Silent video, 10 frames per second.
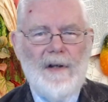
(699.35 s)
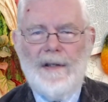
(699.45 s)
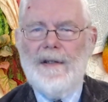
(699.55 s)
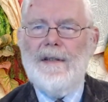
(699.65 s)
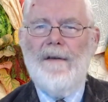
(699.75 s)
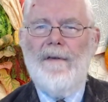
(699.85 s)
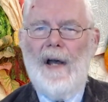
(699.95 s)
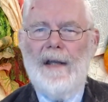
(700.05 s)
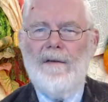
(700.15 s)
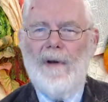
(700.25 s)
just as a
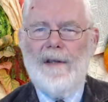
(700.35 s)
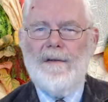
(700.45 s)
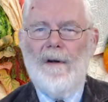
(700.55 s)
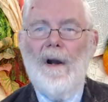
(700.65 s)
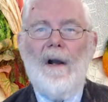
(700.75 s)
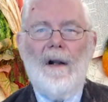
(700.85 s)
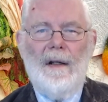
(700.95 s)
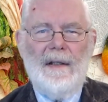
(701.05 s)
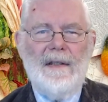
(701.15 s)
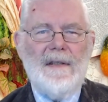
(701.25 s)
vine dresser
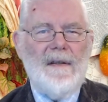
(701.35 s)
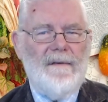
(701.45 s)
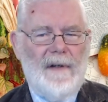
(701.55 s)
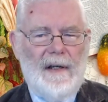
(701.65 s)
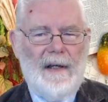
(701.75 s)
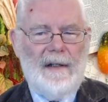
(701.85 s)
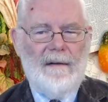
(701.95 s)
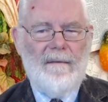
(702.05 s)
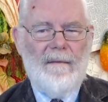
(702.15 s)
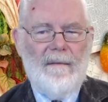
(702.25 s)
cleans the vine.